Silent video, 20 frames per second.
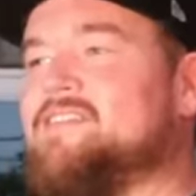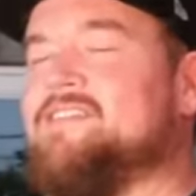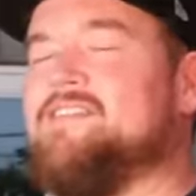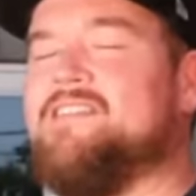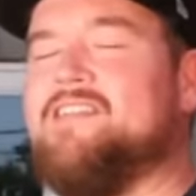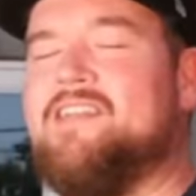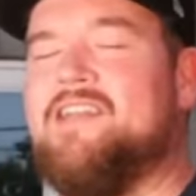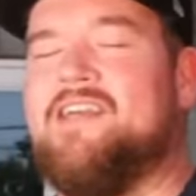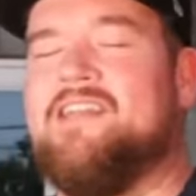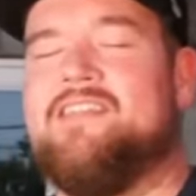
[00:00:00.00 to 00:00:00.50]

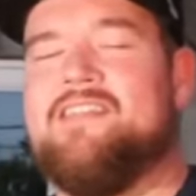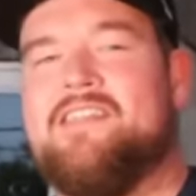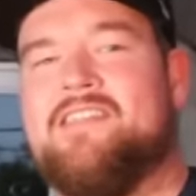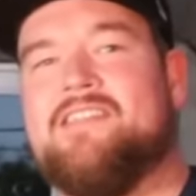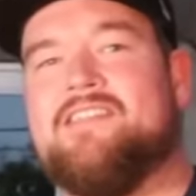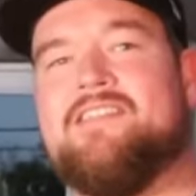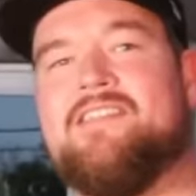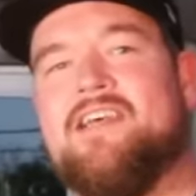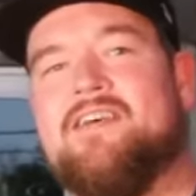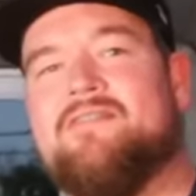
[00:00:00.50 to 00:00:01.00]
since the
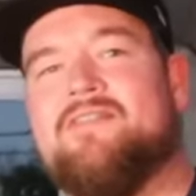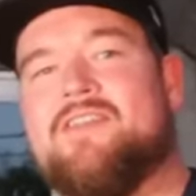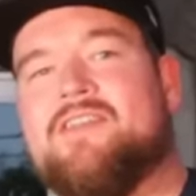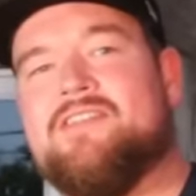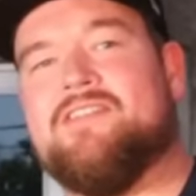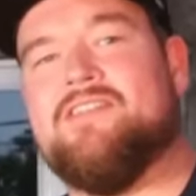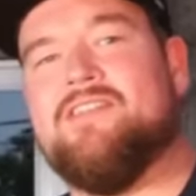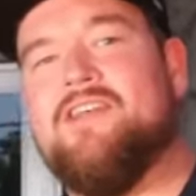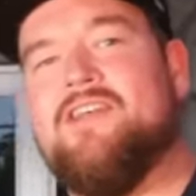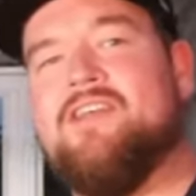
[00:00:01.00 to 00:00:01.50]

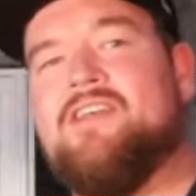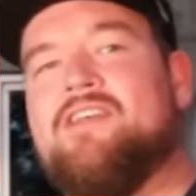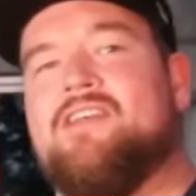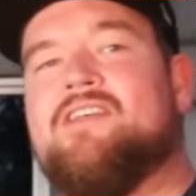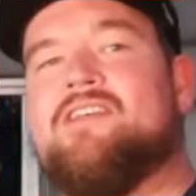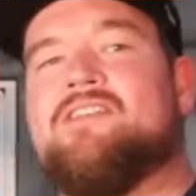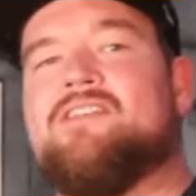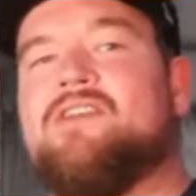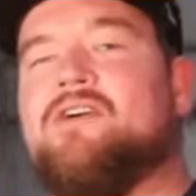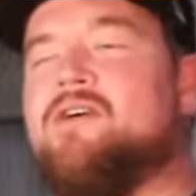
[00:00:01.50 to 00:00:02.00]
1970s.
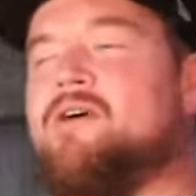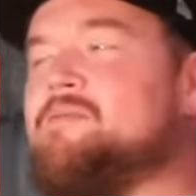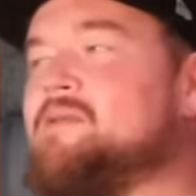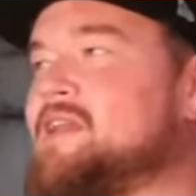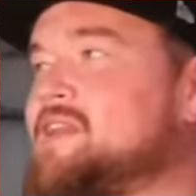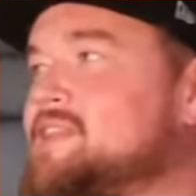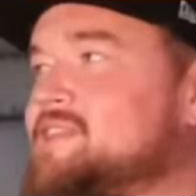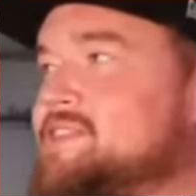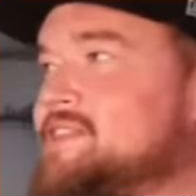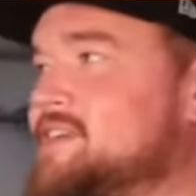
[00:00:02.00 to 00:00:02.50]
So, I
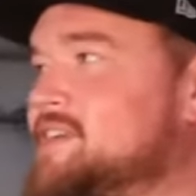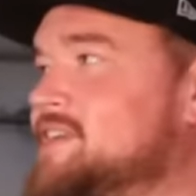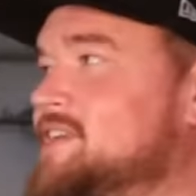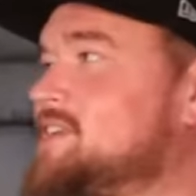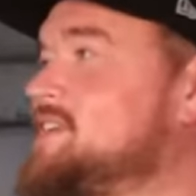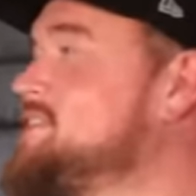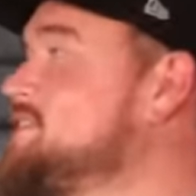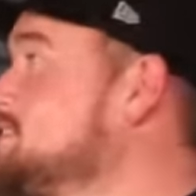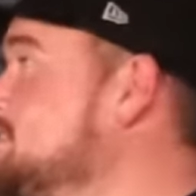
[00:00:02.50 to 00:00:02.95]
mean, it's like